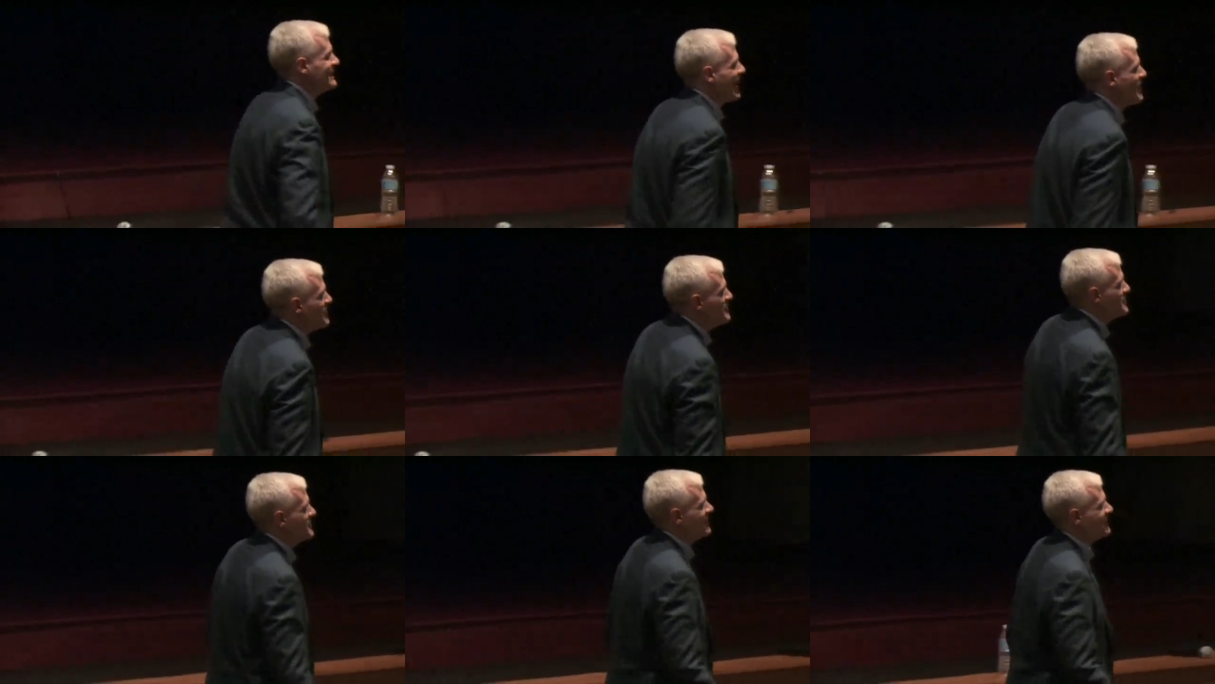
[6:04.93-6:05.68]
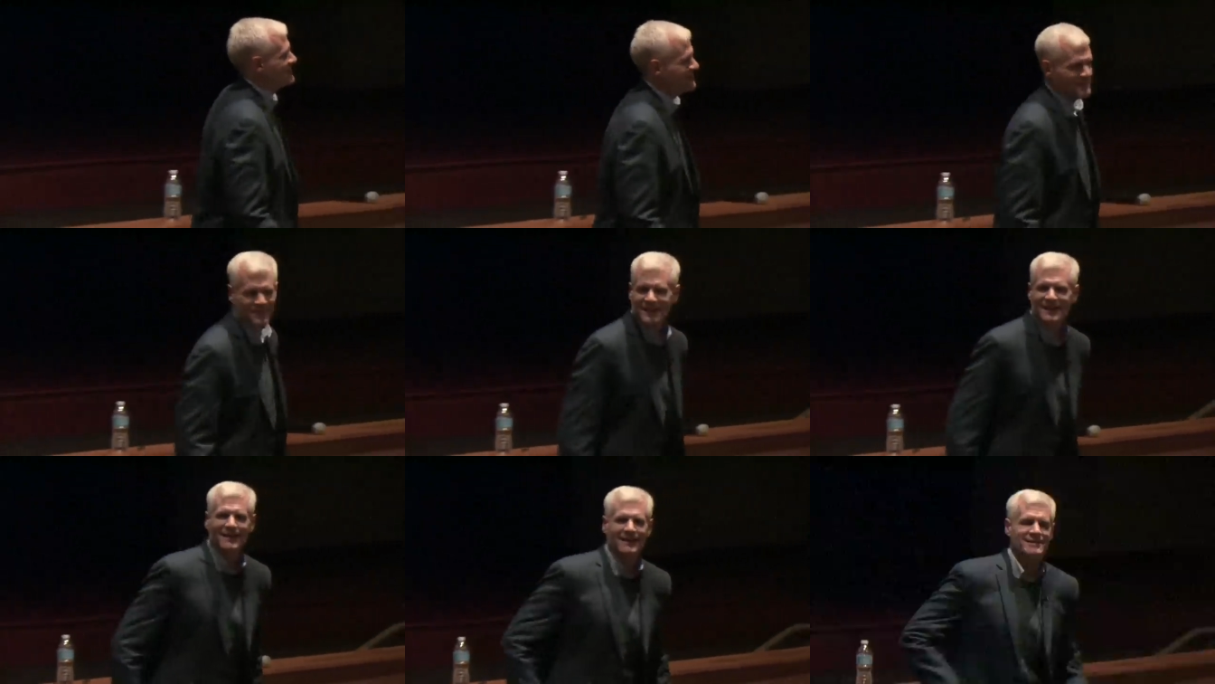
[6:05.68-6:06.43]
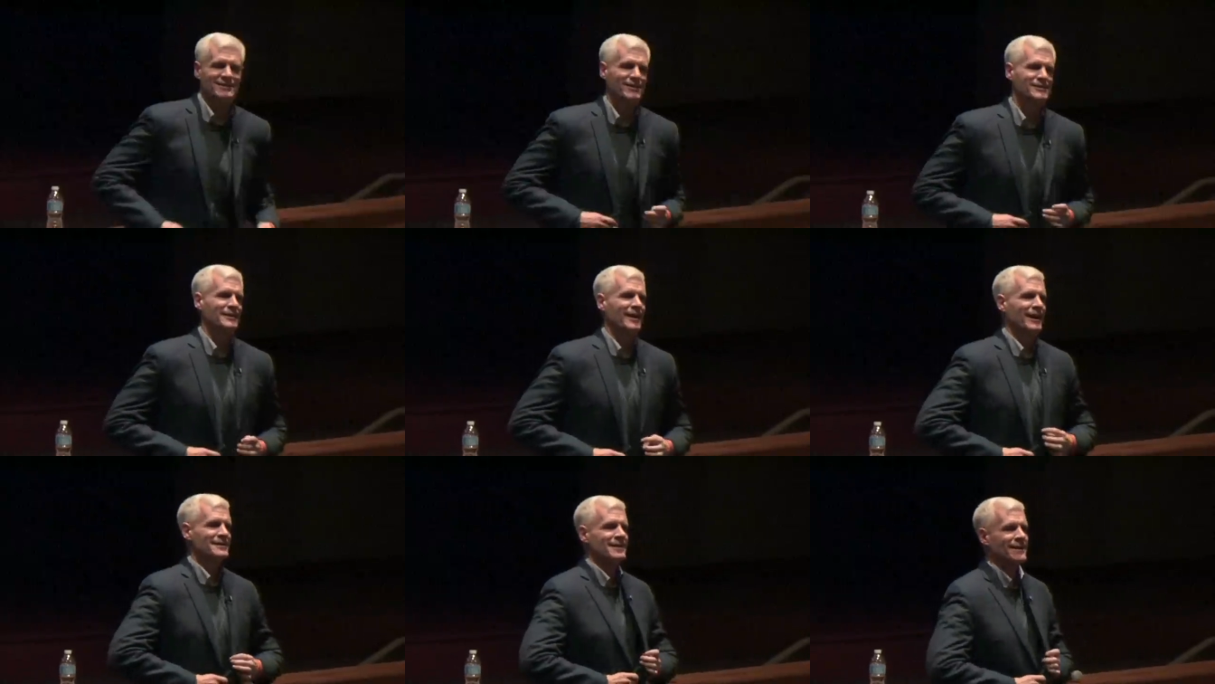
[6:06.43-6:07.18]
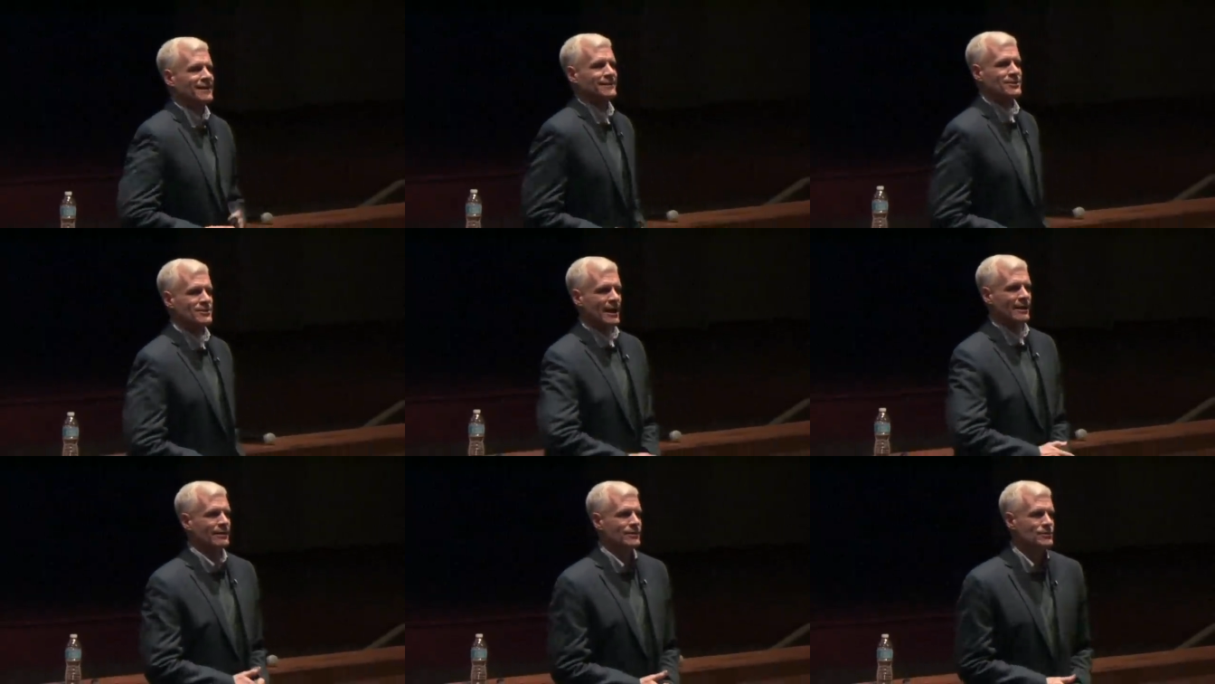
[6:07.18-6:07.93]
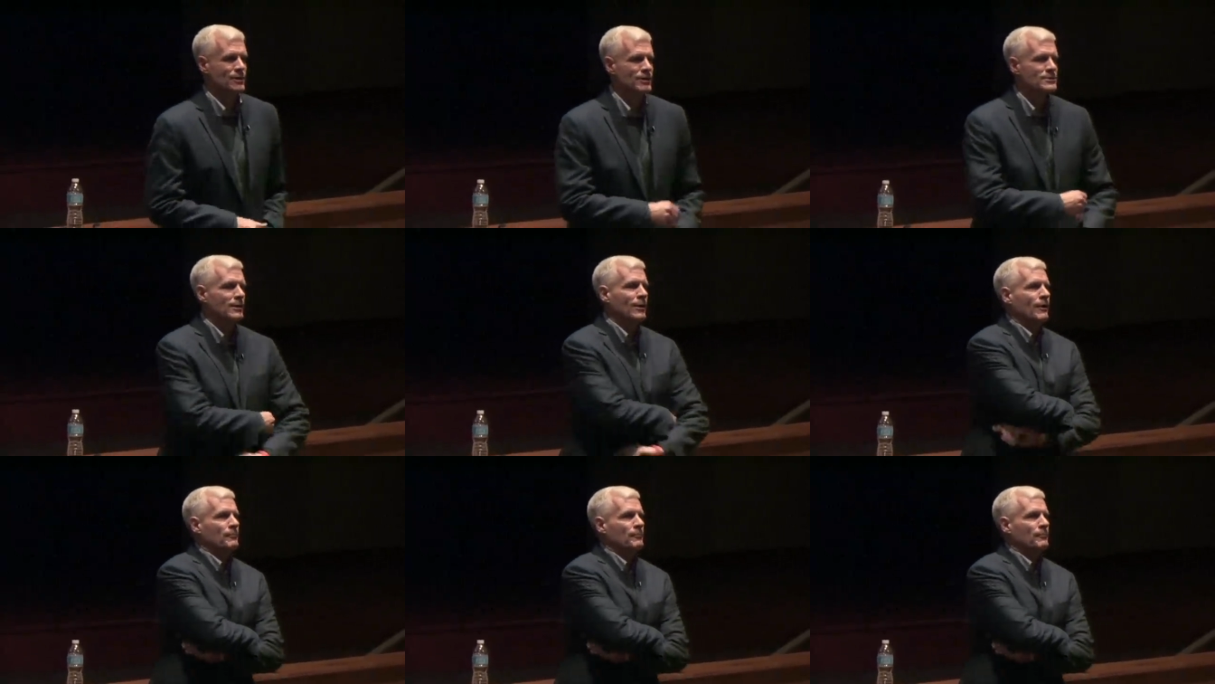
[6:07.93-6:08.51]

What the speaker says: together and do this. Okay, seriously, guys. The standard is this.